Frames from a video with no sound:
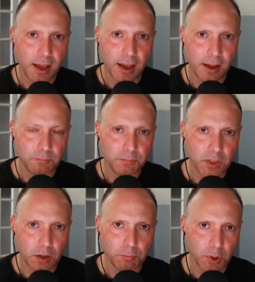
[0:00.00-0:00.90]
um,
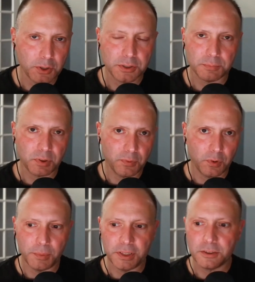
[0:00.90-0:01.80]
you know, burst
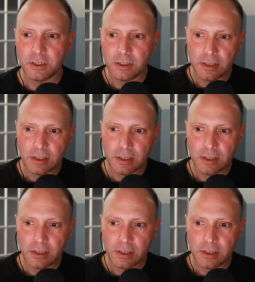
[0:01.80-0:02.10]
performance,